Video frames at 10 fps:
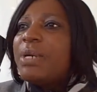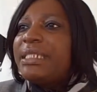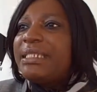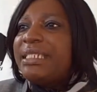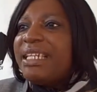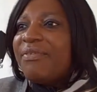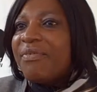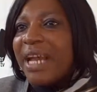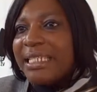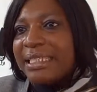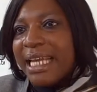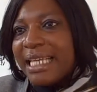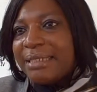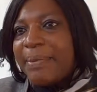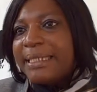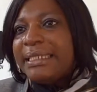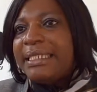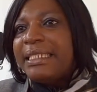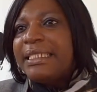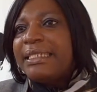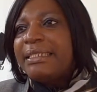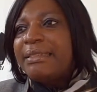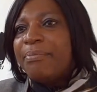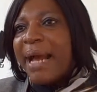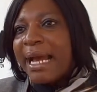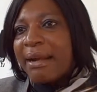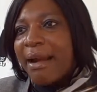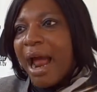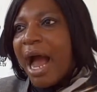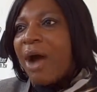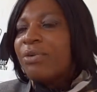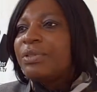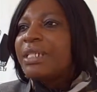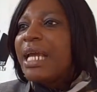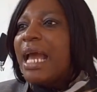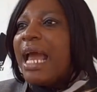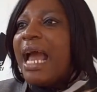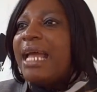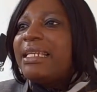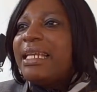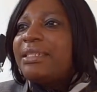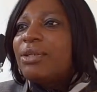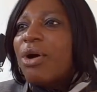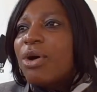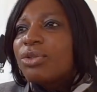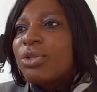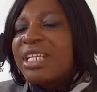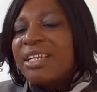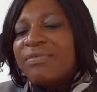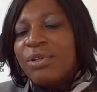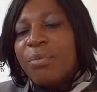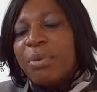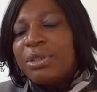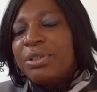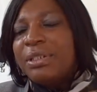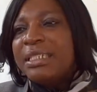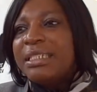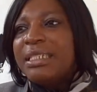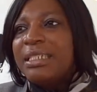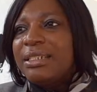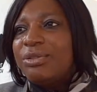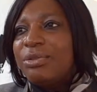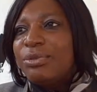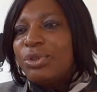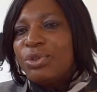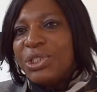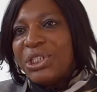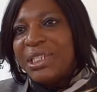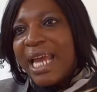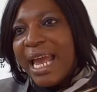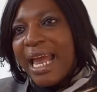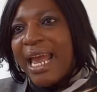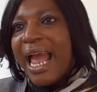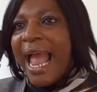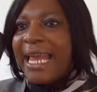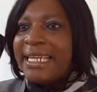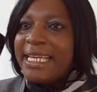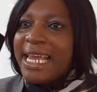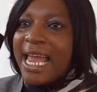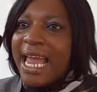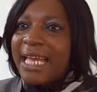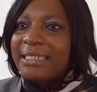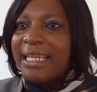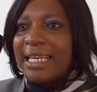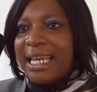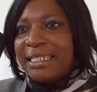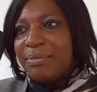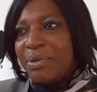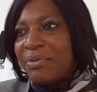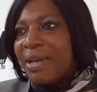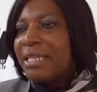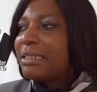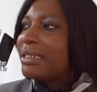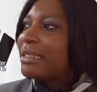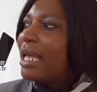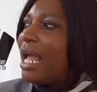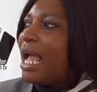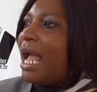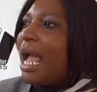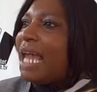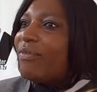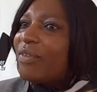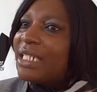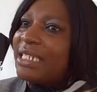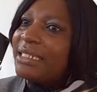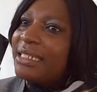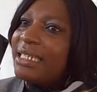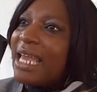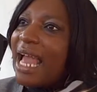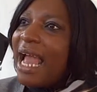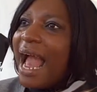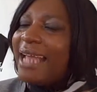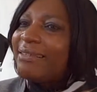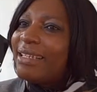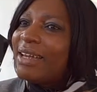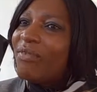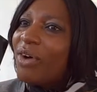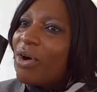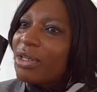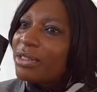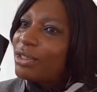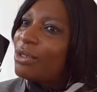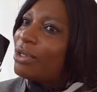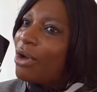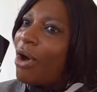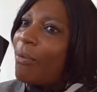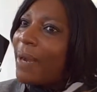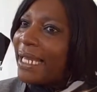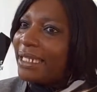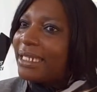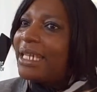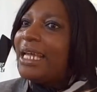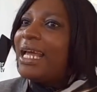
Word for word: with different expertise, background, and it also gives the opportunity to share ideas and experiences. And for this year, I think the focus is on urban.